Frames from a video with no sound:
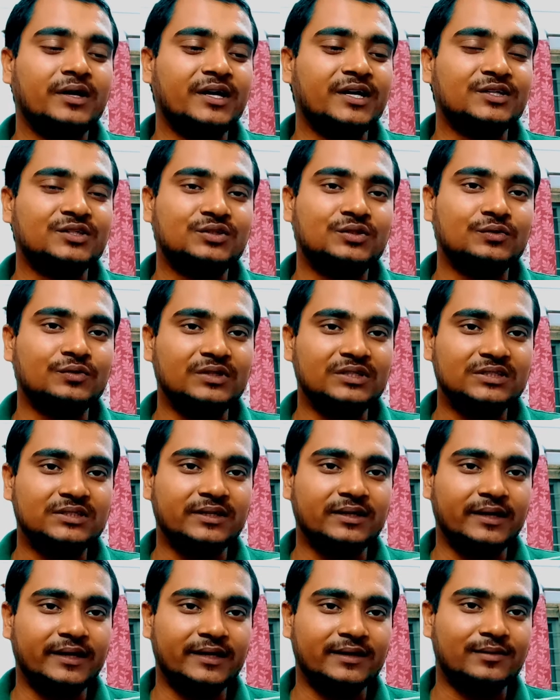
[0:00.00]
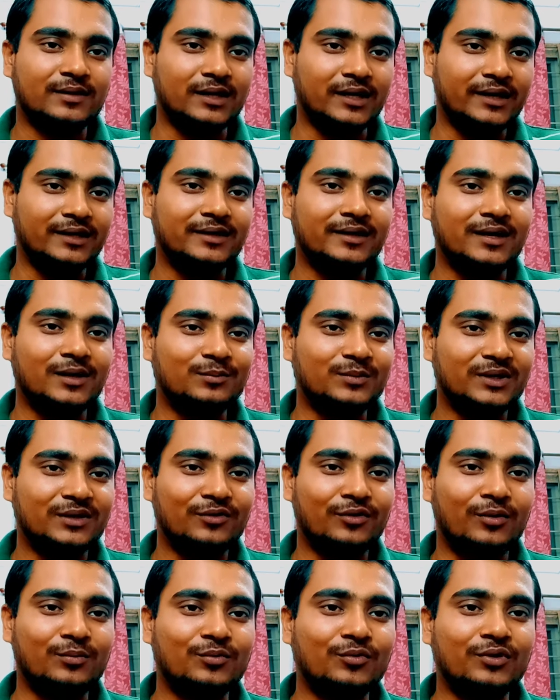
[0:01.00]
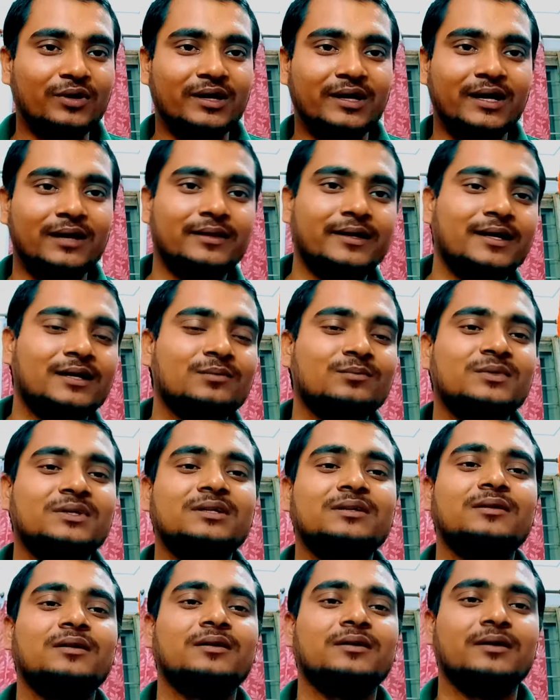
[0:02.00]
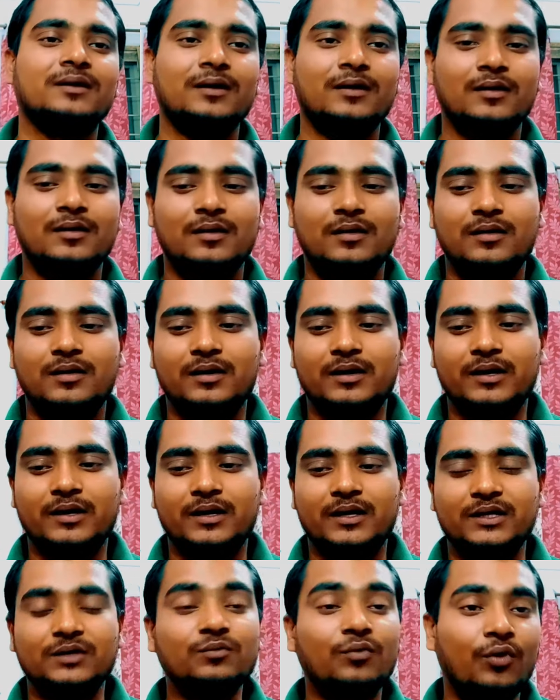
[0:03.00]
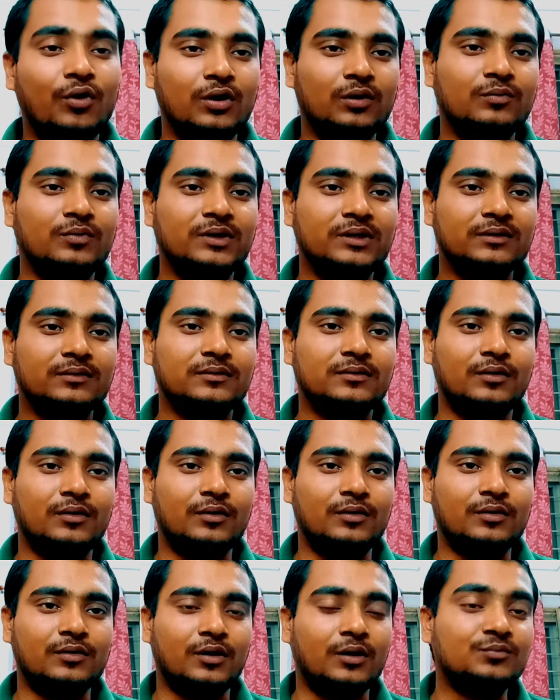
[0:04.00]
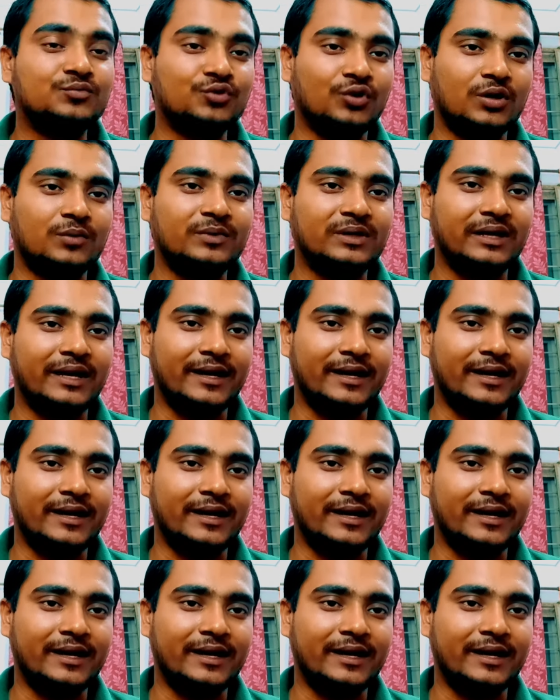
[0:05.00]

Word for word: H2 is incoming or outgoing, and that means evolving or absorbing.